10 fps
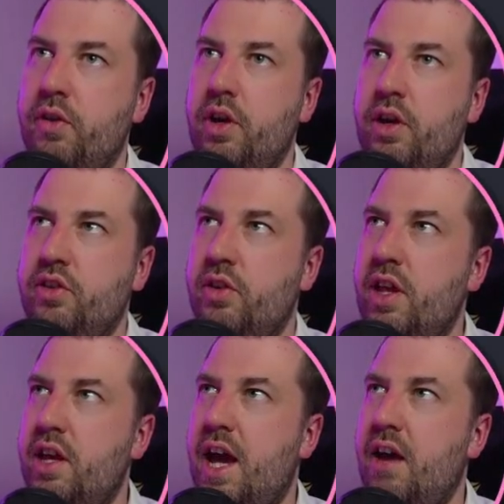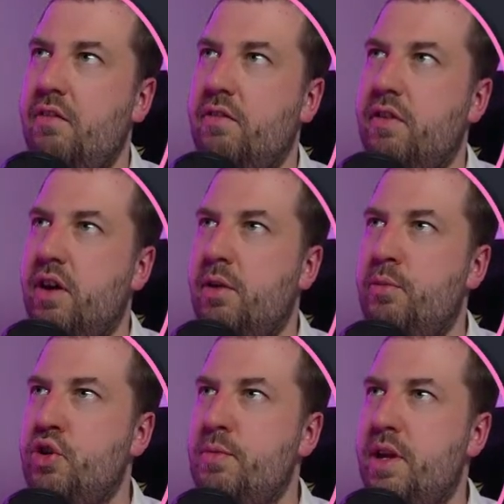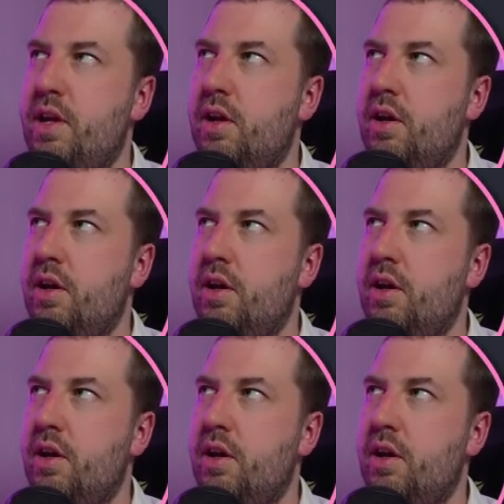So they have, presumably,